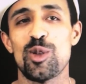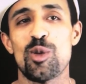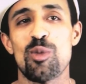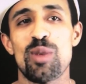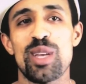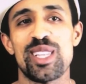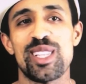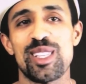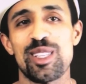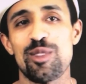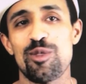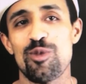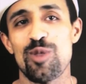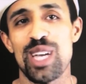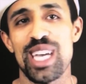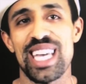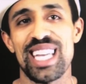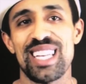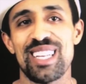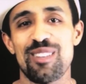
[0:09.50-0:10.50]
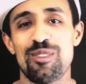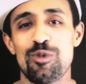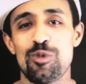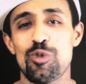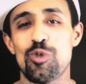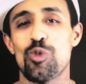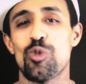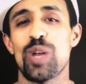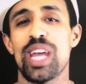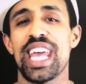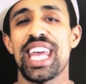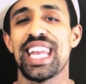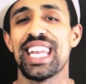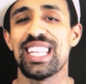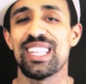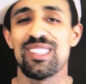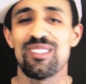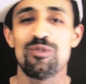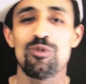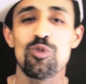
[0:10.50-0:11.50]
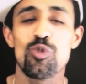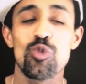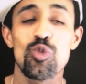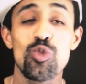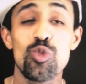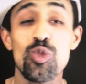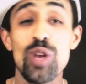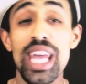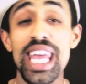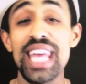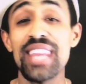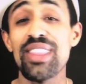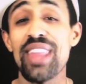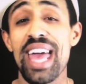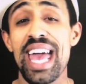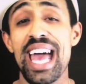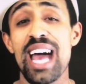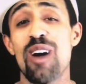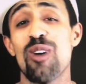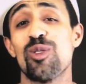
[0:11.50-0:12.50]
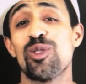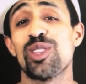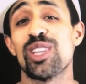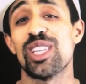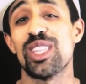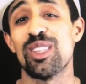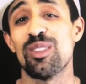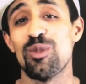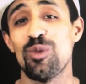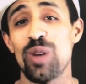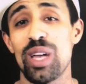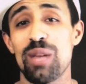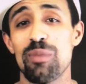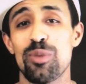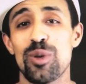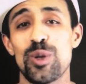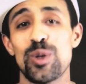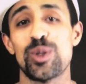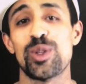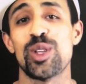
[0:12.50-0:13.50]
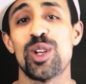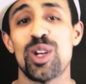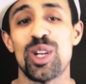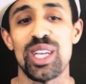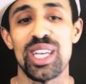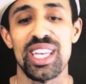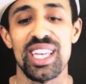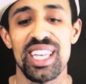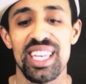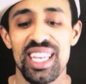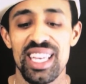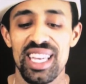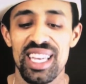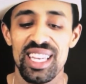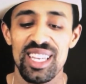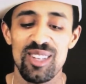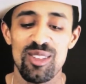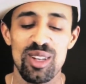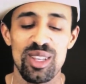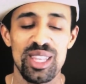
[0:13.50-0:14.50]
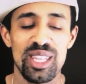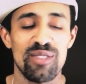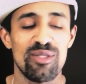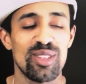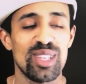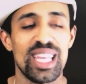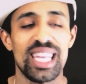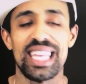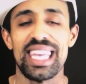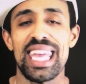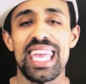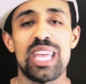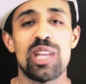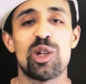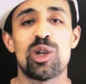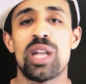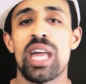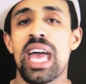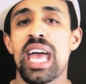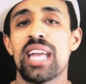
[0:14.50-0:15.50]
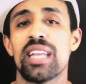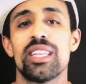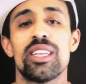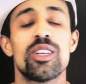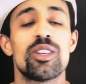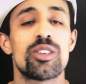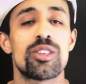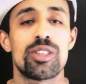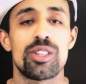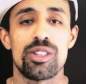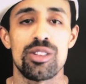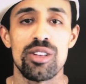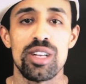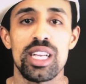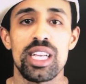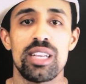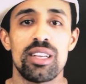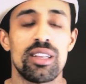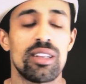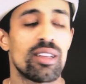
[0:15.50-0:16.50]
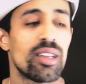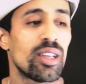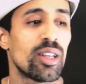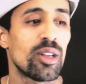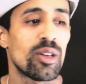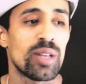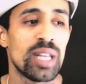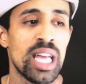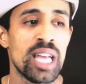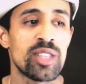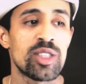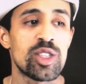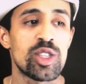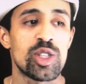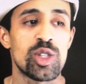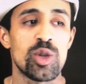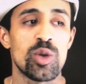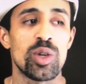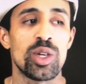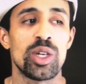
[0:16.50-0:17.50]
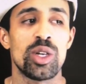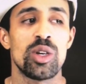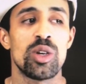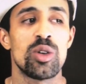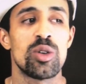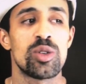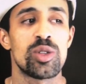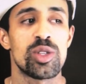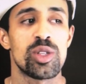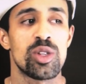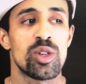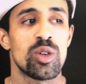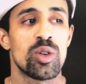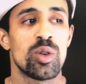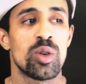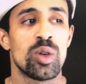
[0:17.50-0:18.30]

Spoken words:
and basically ran the house on the weight pull circuit. I think for like 8 or 9 years straight. And as the story goes,